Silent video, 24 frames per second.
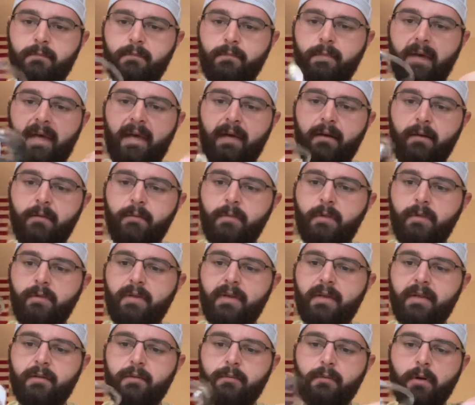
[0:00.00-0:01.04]
bail,
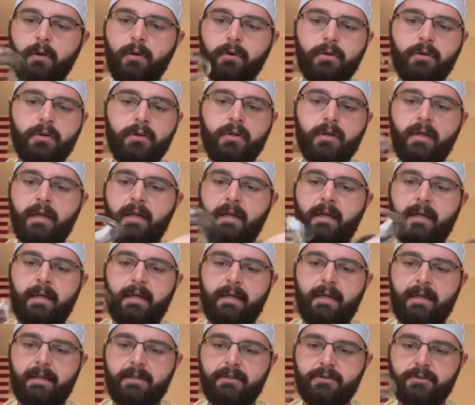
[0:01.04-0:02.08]
moving the rotor
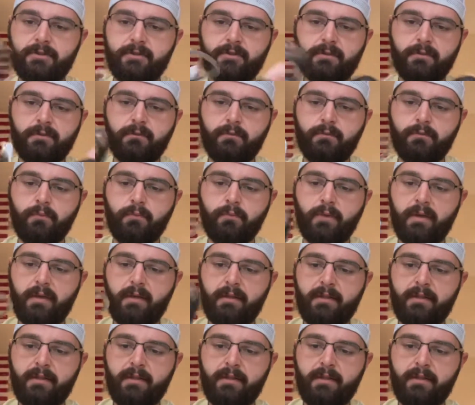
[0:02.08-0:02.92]
is just really